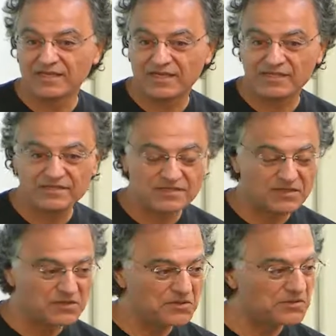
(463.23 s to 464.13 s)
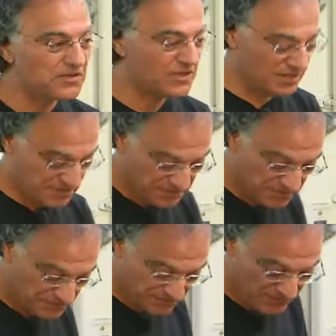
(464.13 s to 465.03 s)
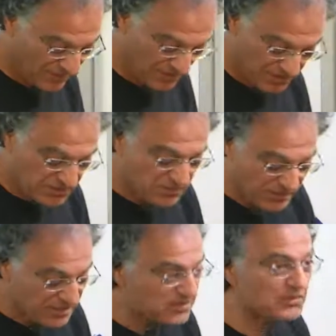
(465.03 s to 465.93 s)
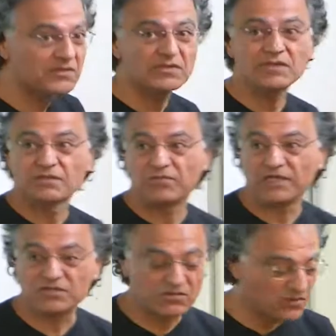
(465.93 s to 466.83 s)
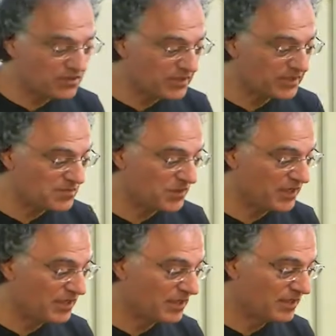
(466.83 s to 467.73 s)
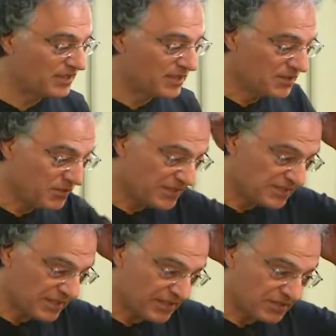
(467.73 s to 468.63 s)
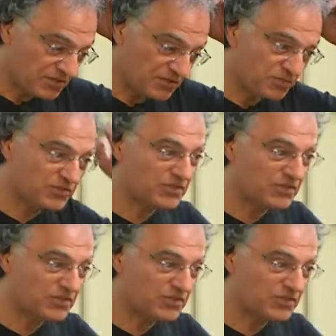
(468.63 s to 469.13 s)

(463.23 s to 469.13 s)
And so, um, so based on based on all this, we we decided to put